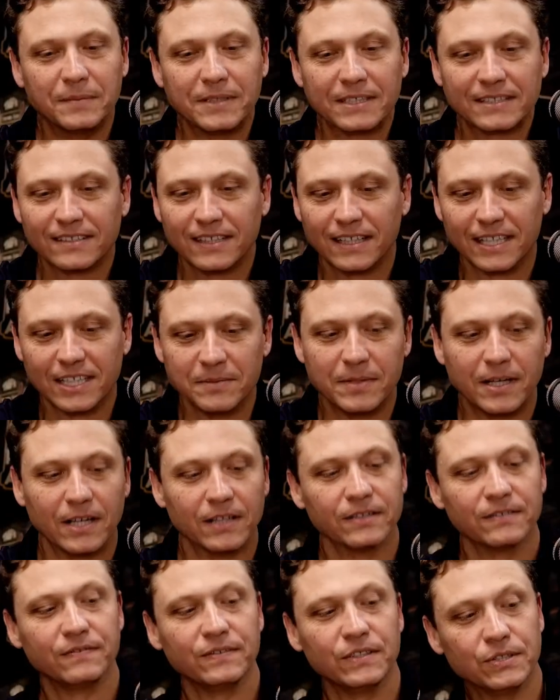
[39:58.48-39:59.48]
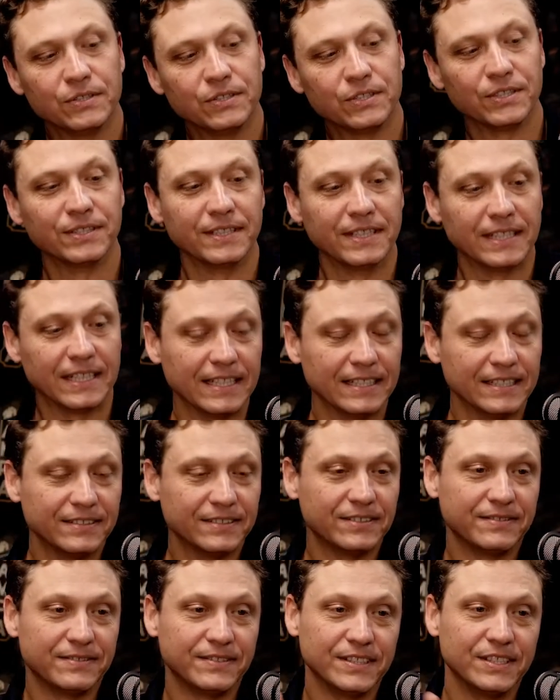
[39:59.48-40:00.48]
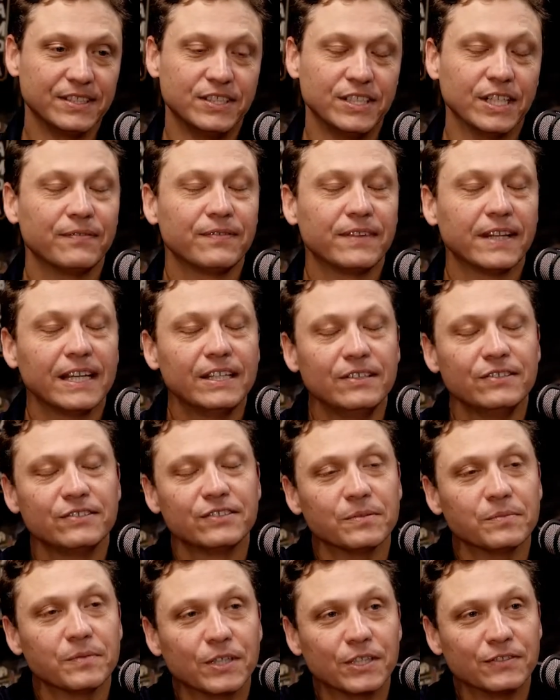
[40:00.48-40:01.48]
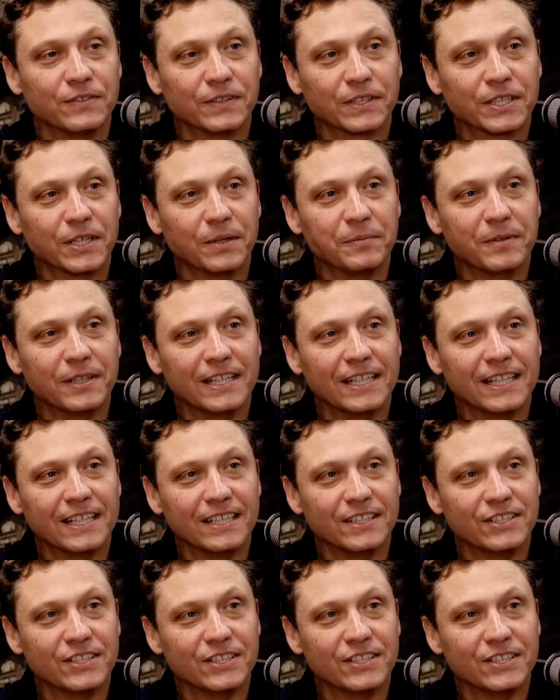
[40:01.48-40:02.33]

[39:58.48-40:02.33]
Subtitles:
excited about the future. And Jeff, thank you so much for coming in and